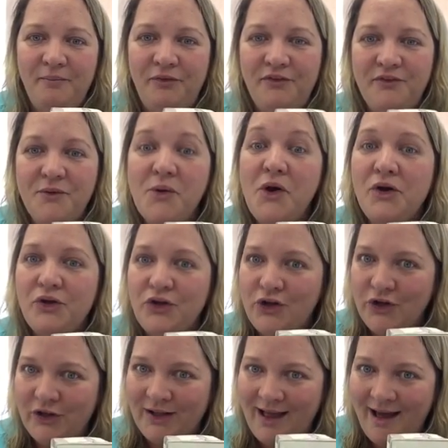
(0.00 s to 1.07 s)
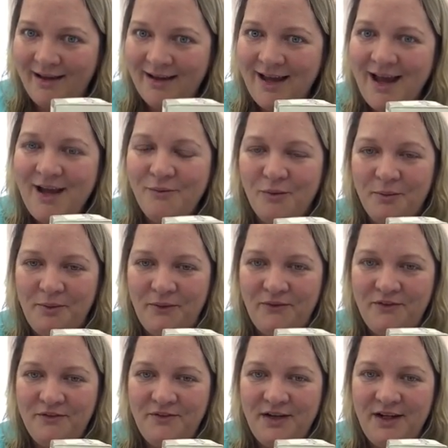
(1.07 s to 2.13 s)
So good luck. We'll
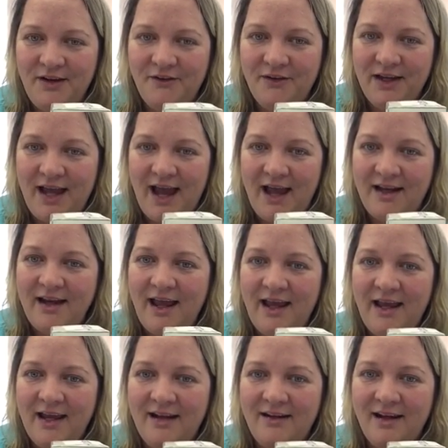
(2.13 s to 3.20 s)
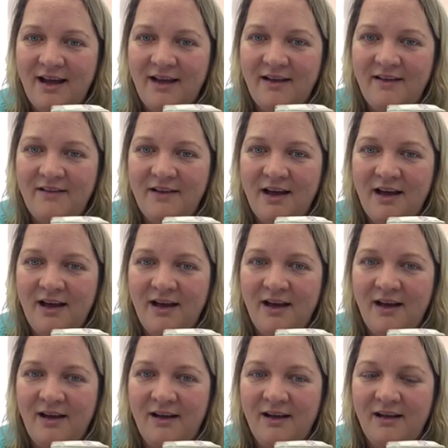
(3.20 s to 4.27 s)
post a video again, and
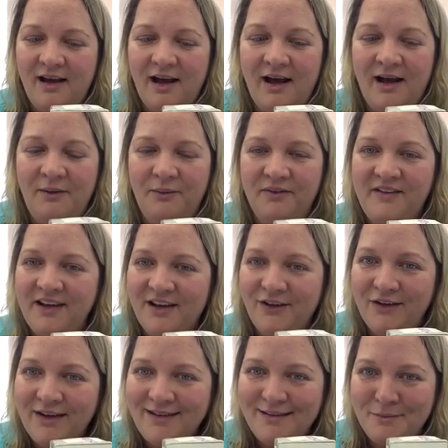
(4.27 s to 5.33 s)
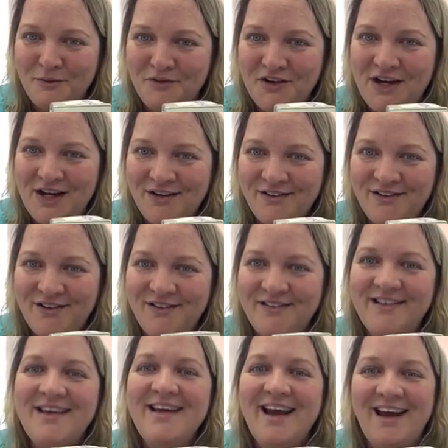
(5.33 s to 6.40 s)
I will take a look at some of your answers
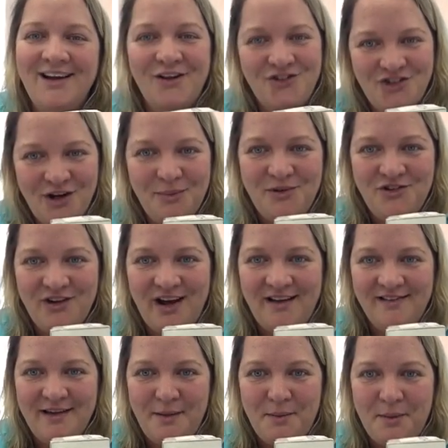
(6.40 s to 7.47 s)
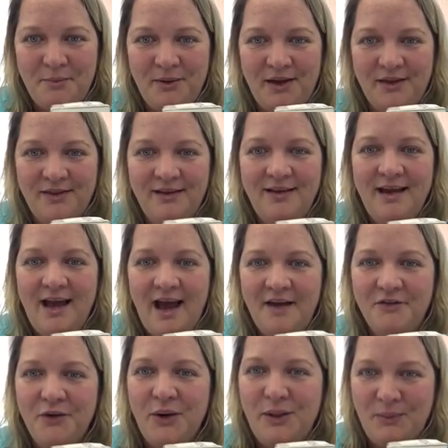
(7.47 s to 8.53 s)
and I'll share what you guys came up with. Have
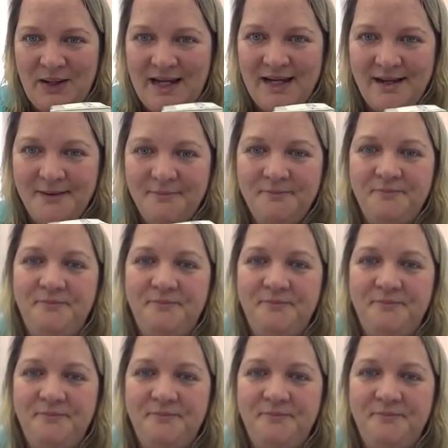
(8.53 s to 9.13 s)
a great week.